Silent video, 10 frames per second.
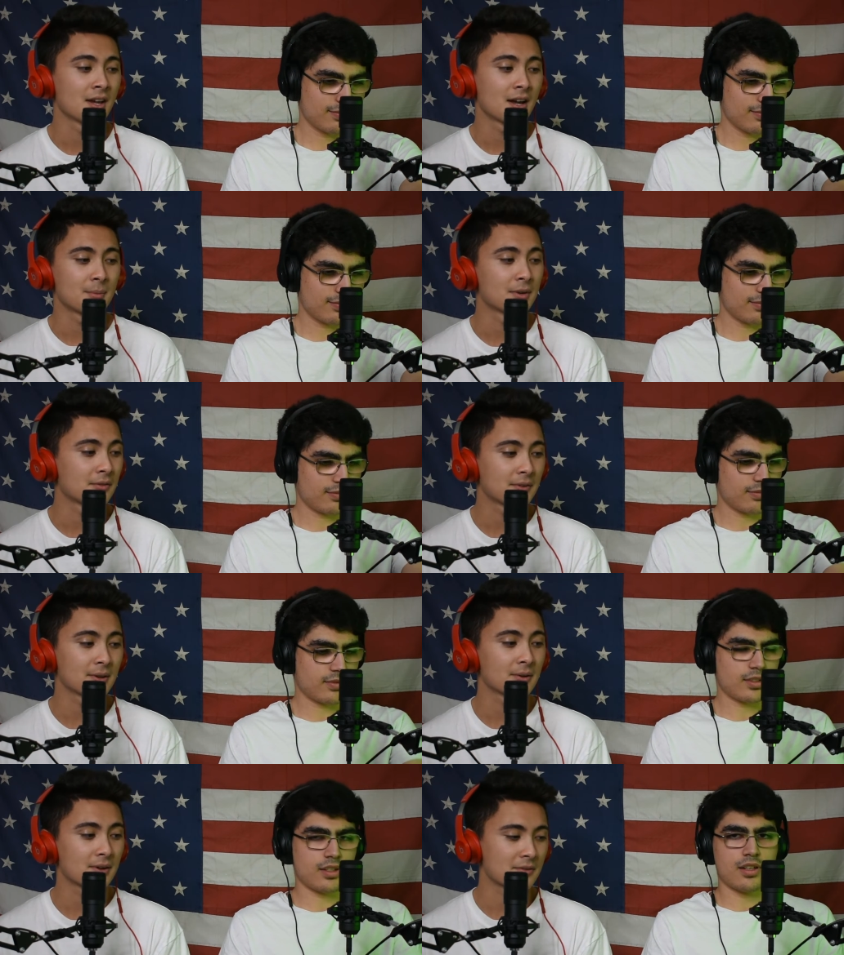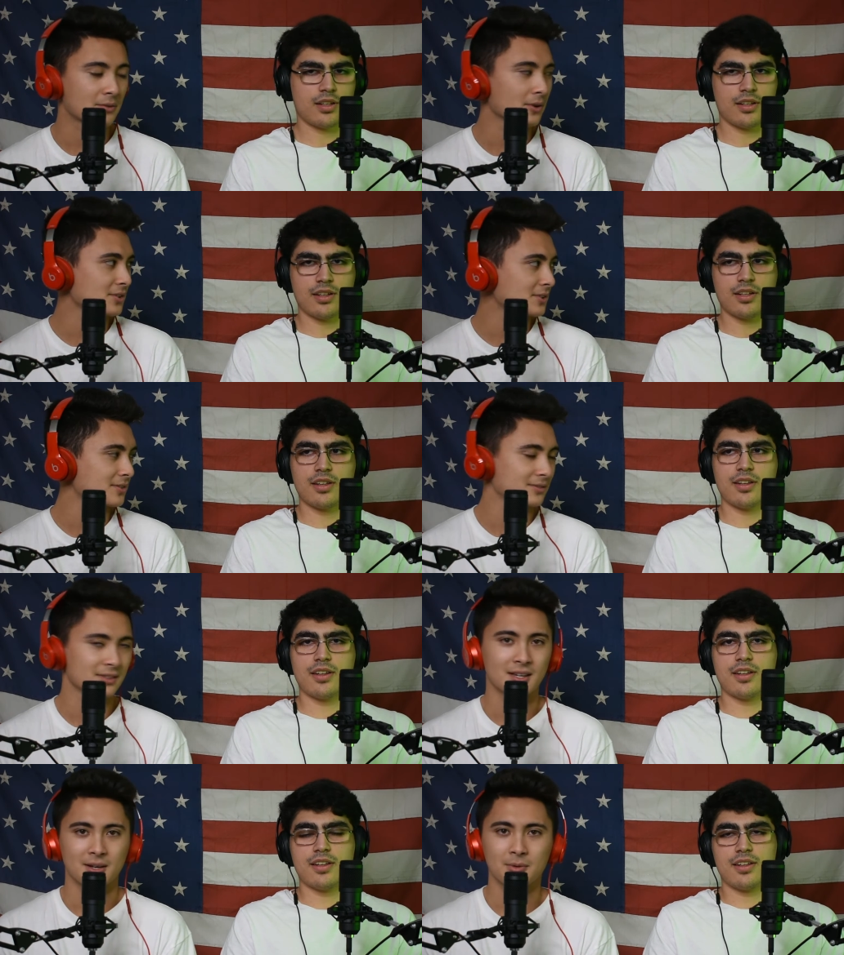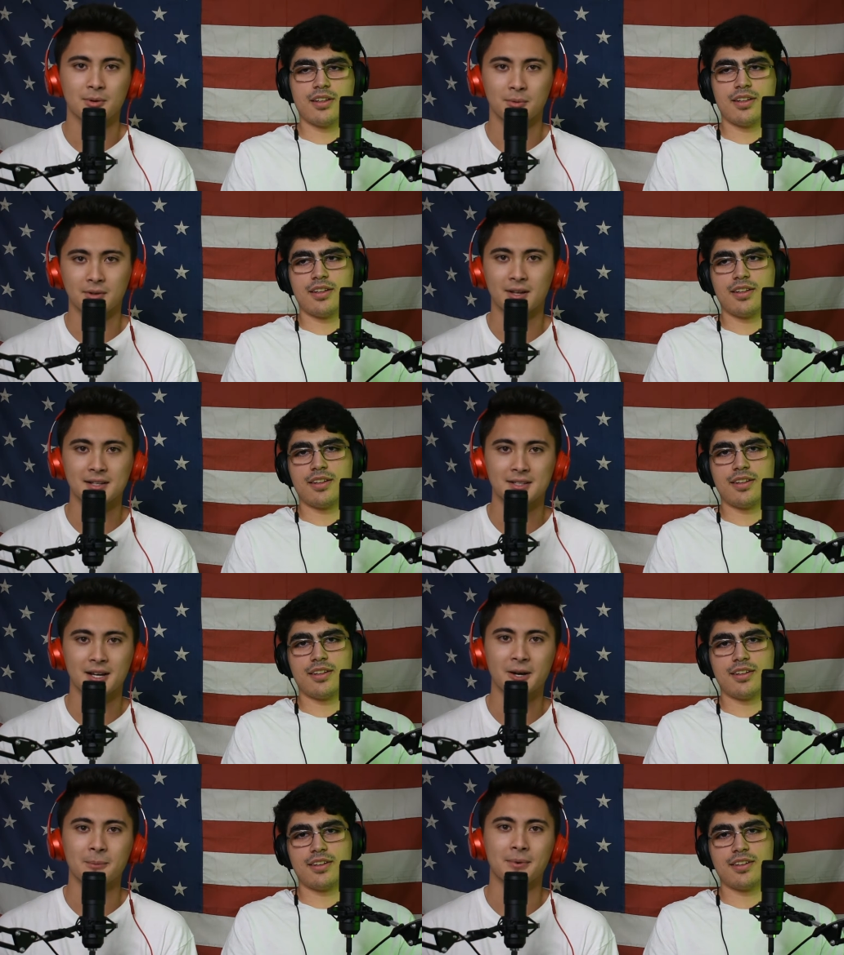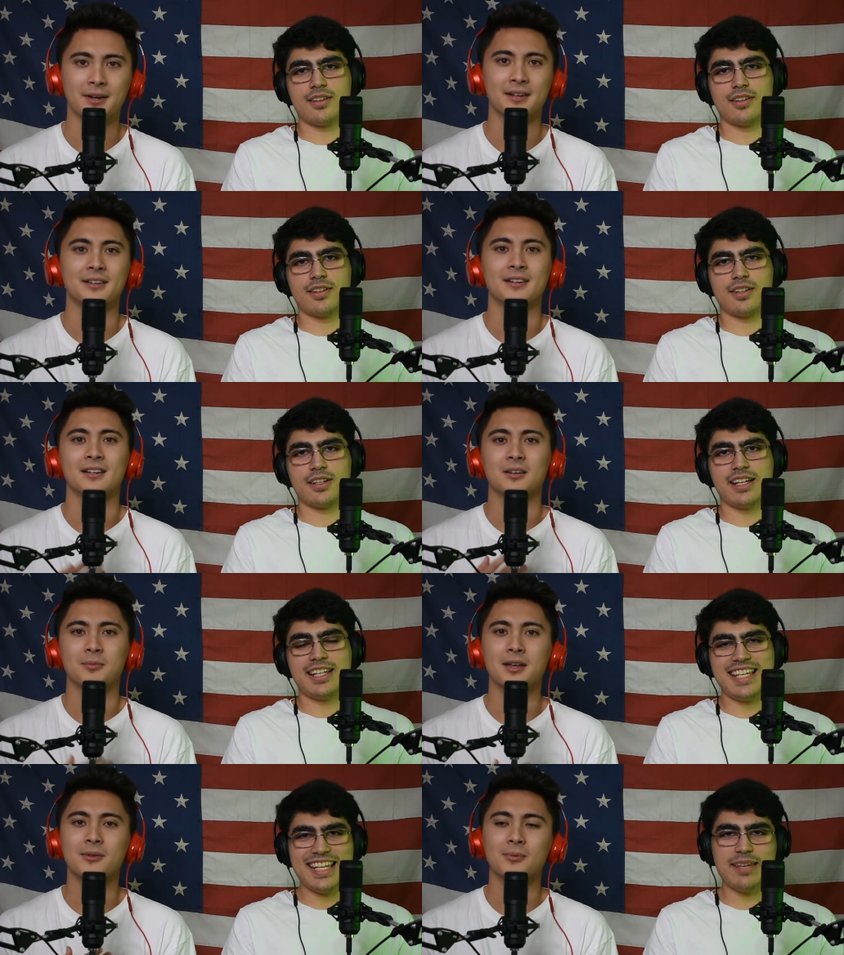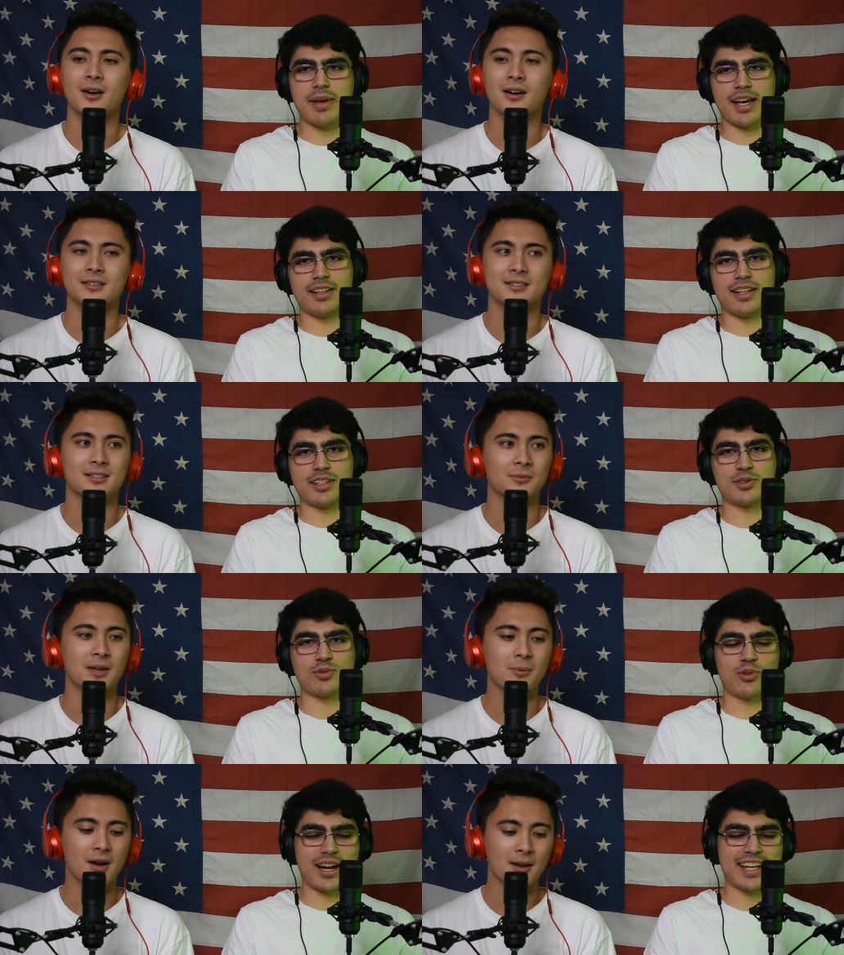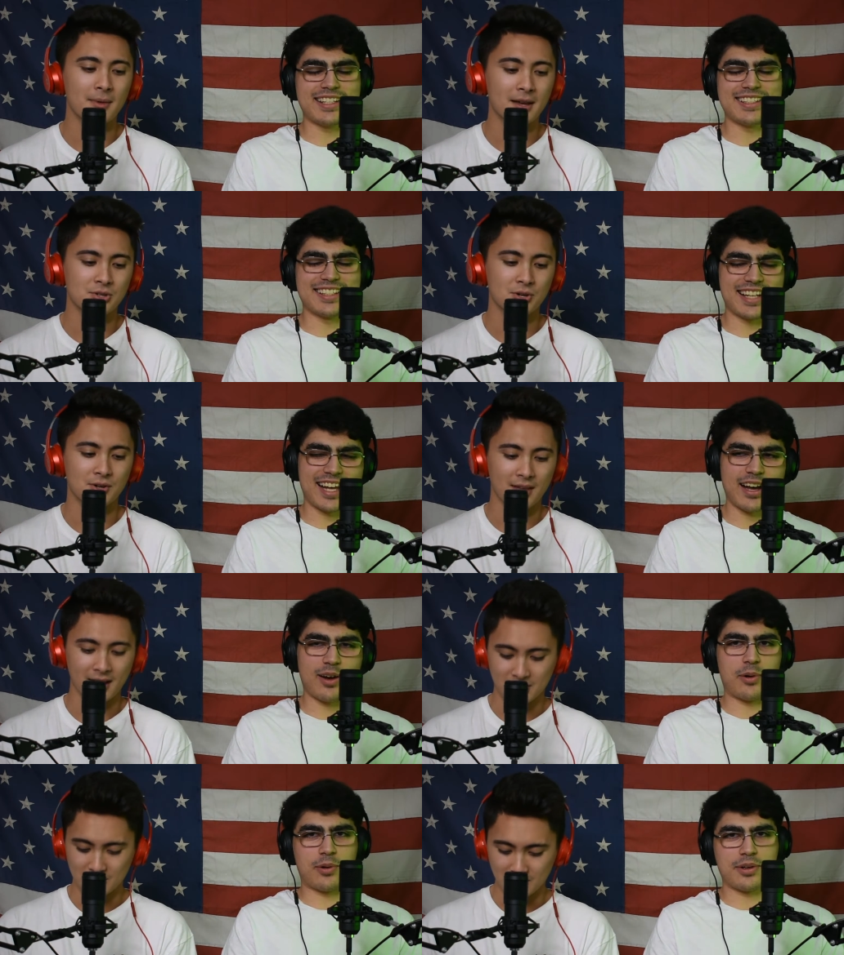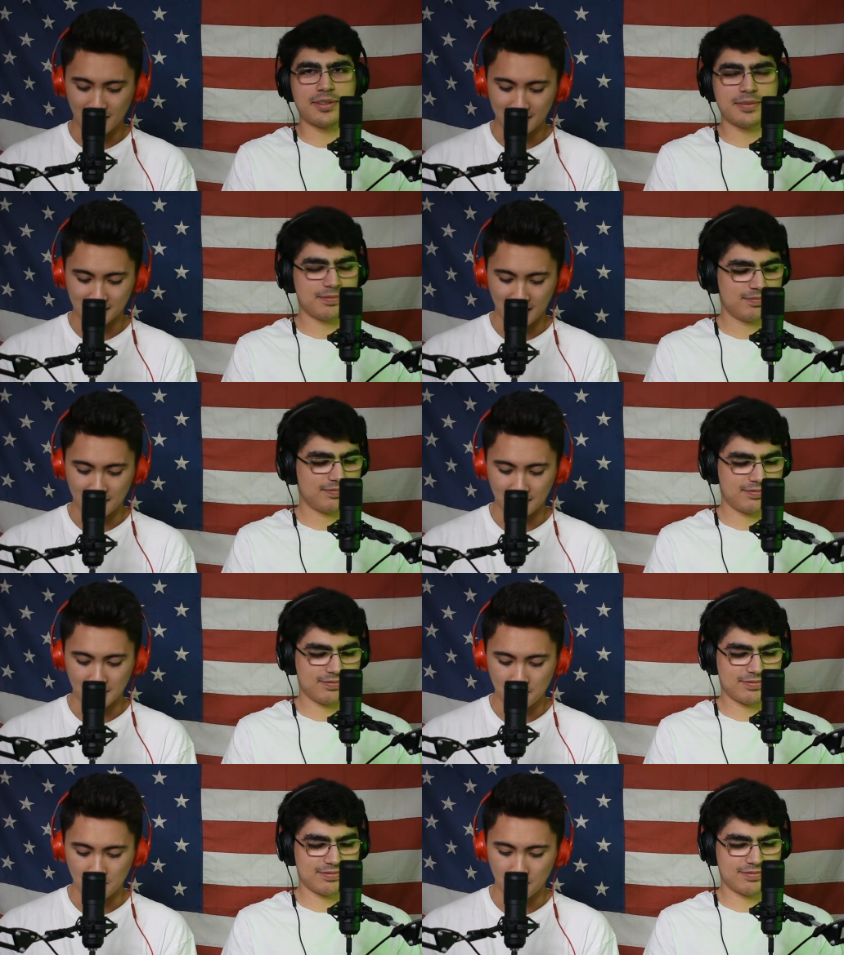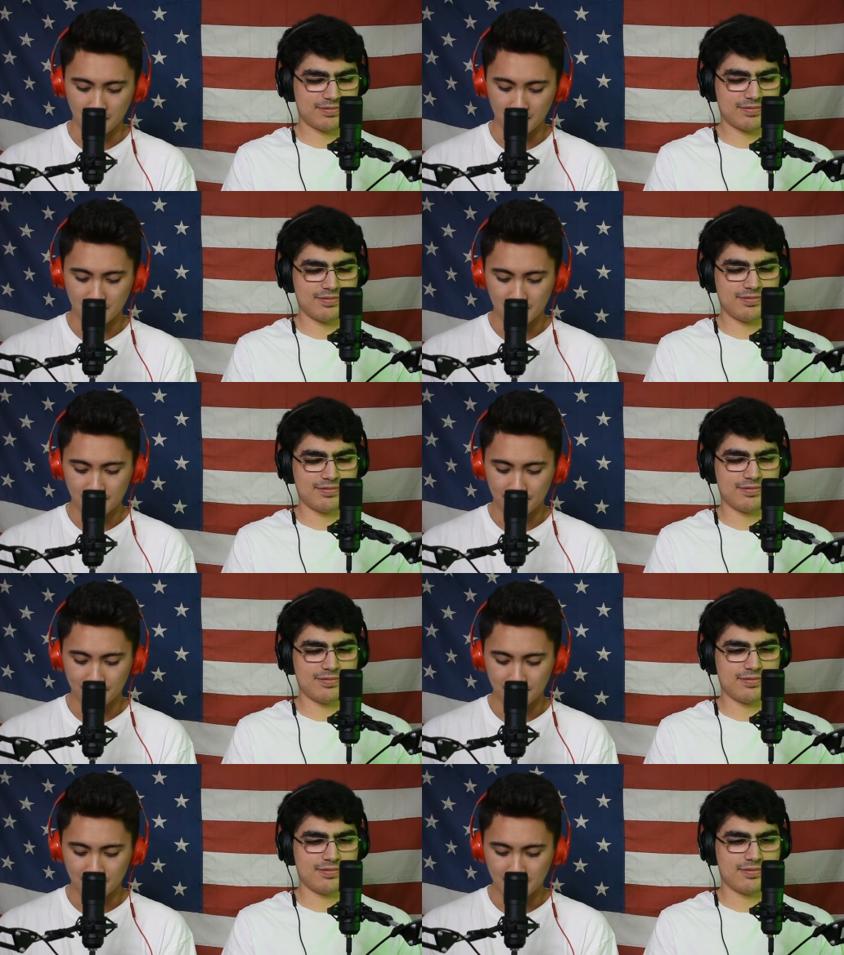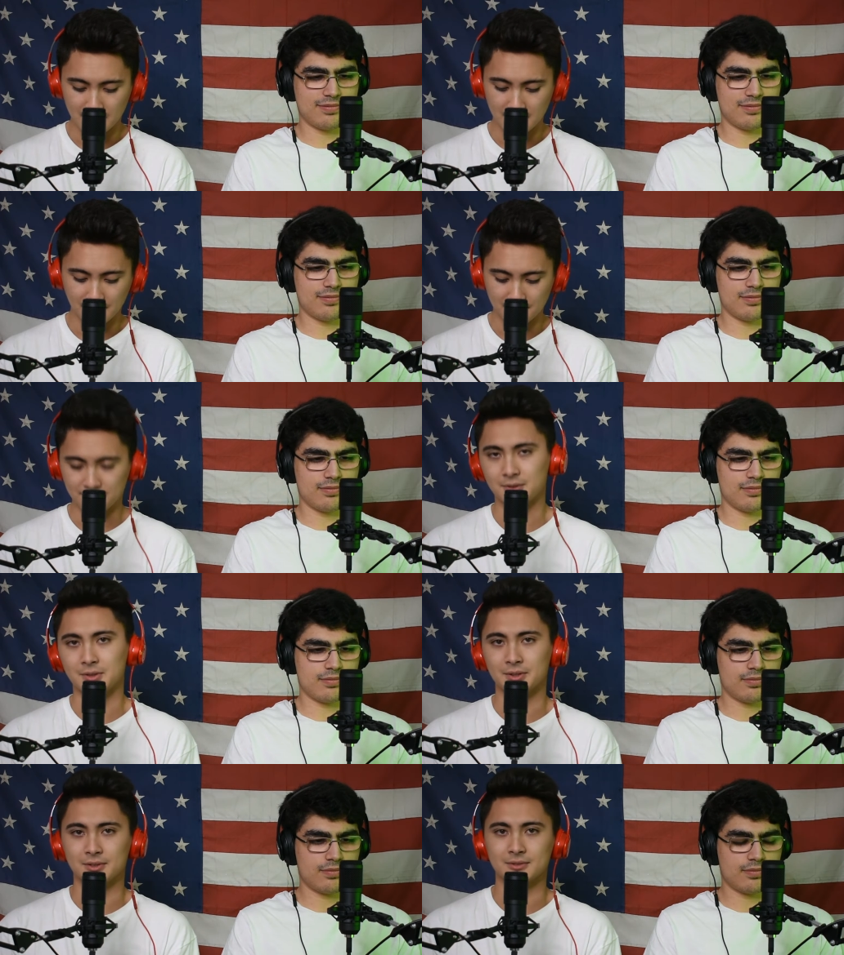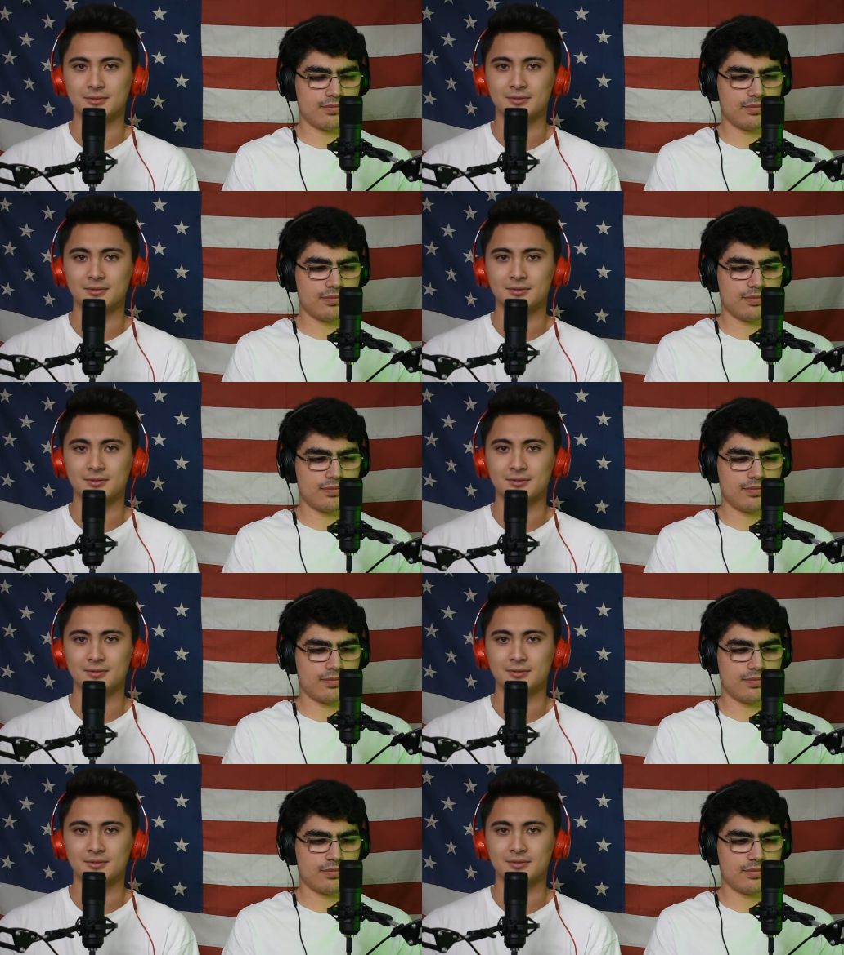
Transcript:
Speaker 1: I'm here for you." Of course, well, we're glad to help, but we email want, us. We right want to make sure now. that you guys have like a more meaningful